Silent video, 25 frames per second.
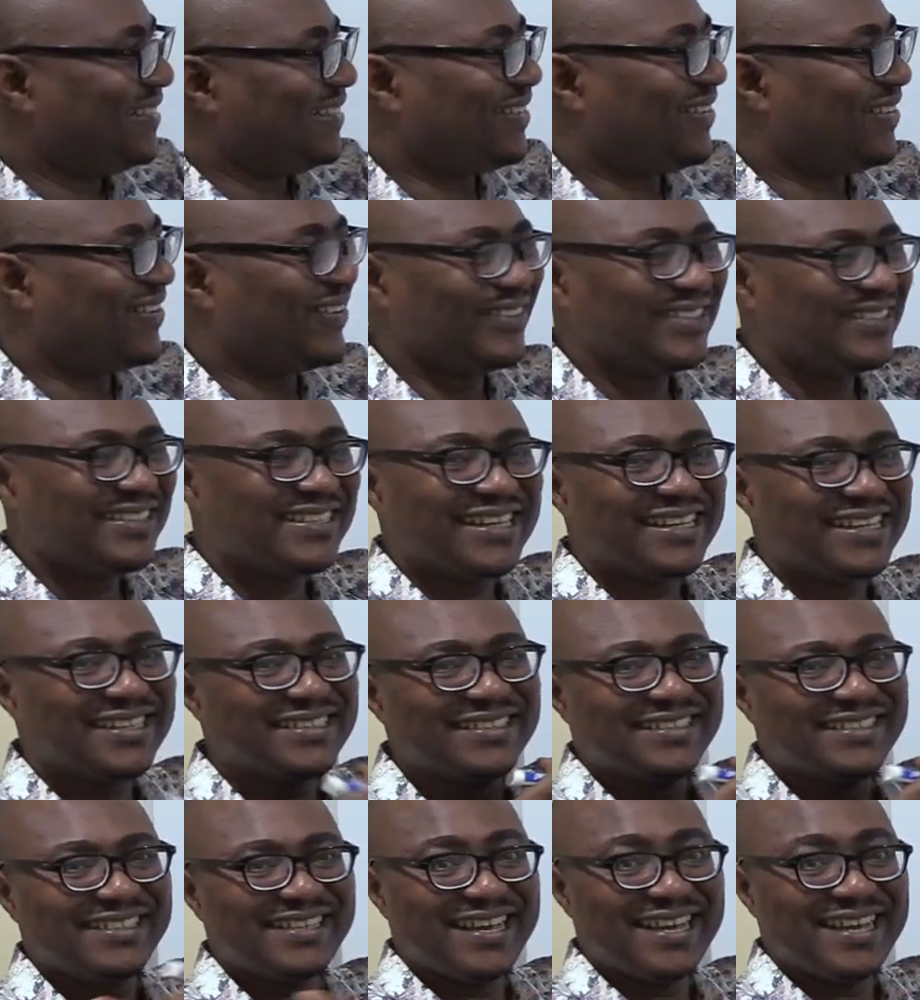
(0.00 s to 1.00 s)
goiter,
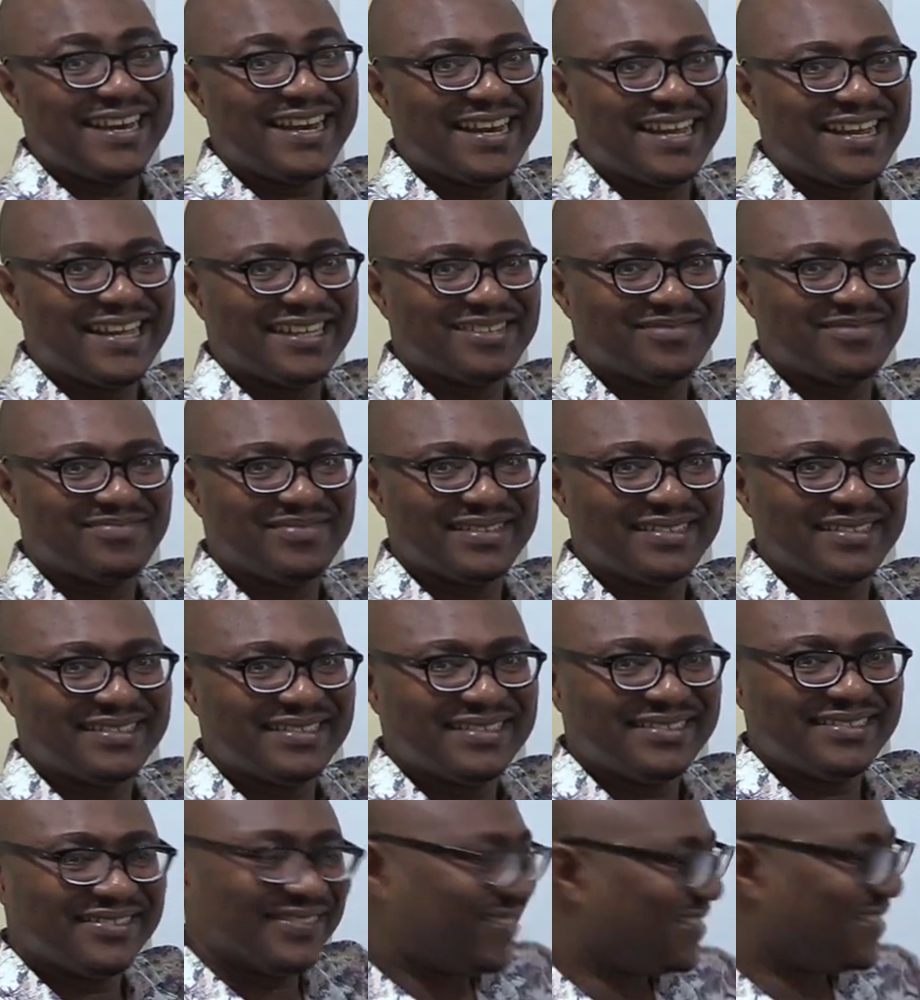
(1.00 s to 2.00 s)

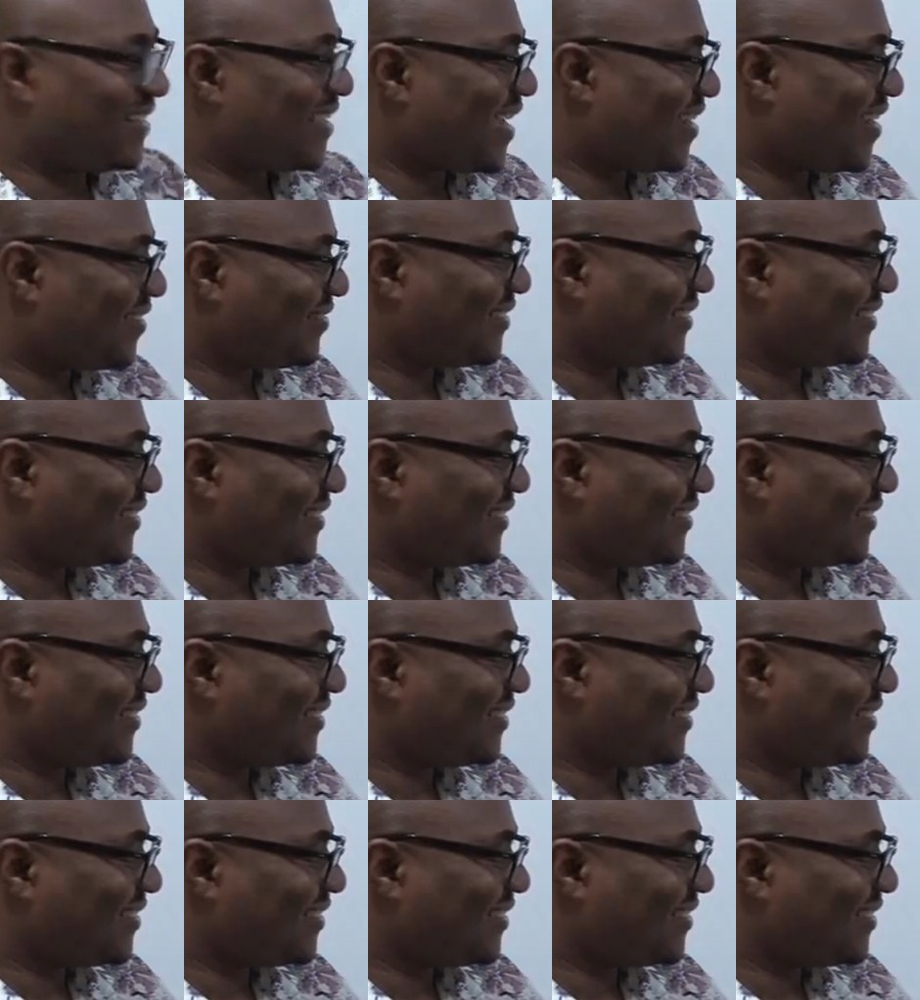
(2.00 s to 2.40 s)
enlargement. You see how